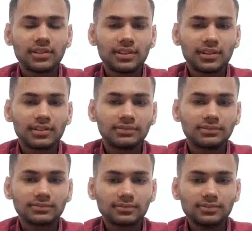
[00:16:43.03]

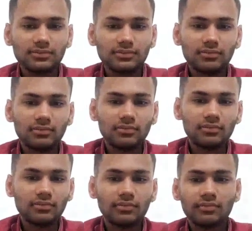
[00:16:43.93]

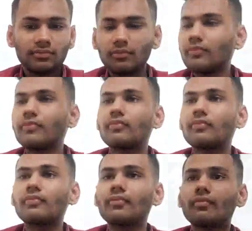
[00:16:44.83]

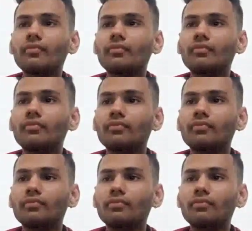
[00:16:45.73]

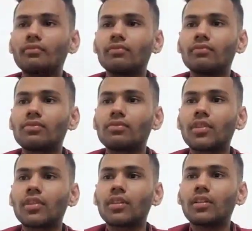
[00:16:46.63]

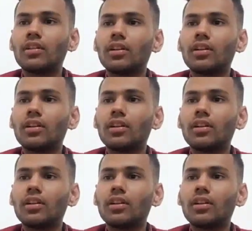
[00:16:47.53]
(silent)